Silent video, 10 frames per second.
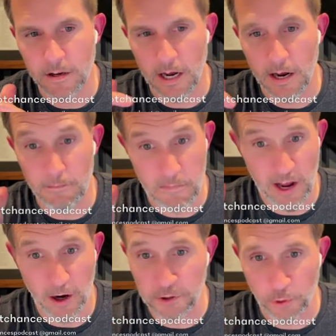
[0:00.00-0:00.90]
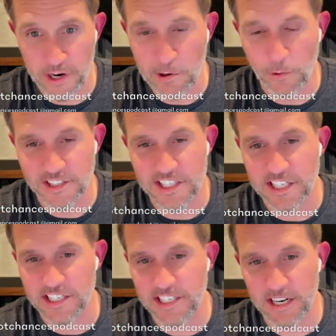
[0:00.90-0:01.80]
Uh, helped create
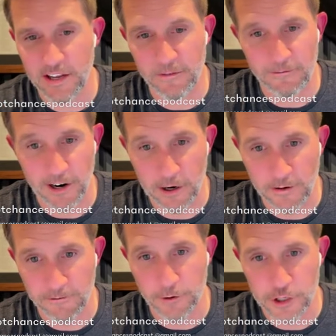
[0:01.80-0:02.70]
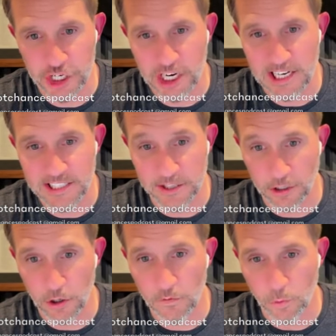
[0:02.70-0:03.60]
160th, fired the first shots in
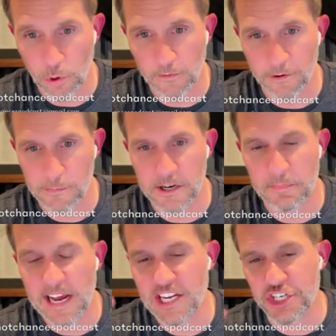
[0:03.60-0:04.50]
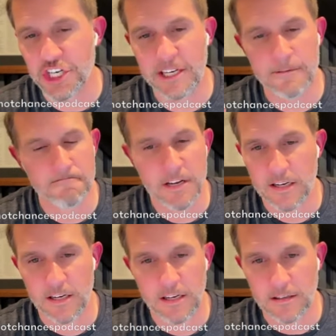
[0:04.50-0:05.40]
the Gulf War from an Apache,
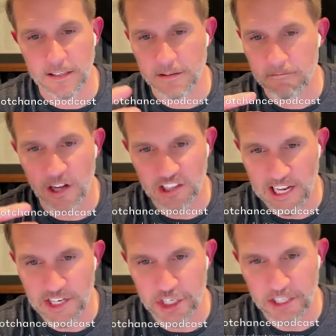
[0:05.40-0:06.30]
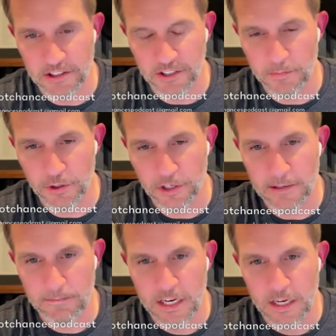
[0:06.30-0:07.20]
like a legend wow. in the
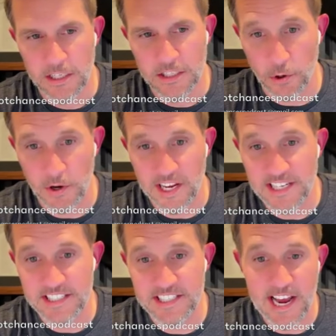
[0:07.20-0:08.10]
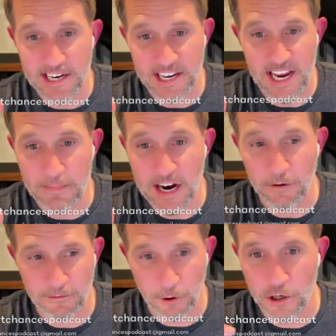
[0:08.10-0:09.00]
community. So his dad came
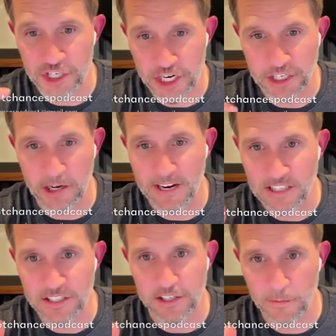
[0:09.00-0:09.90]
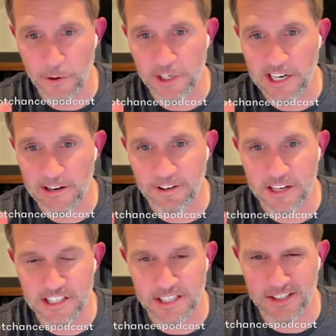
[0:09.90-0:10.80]
out for our change of command ceremony in
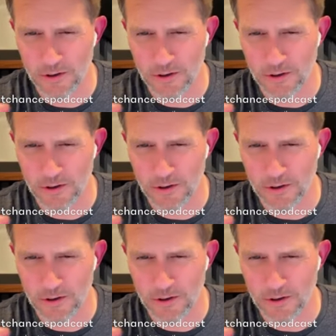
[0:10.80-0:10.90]
Afghanistan.